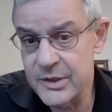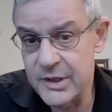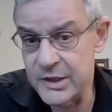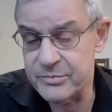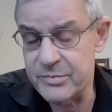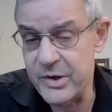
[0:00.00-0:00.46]

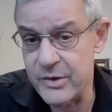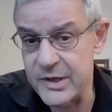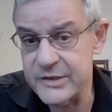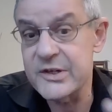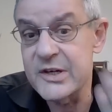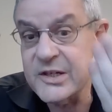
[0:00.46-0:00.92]

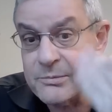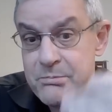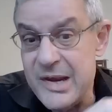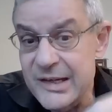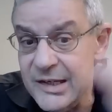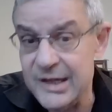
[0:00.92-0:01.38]
experience is
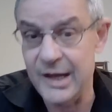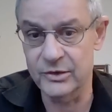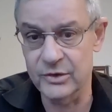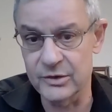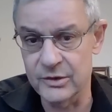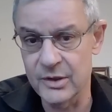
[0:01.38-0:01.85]

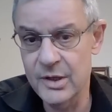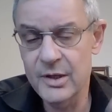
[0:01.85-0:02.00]
mediated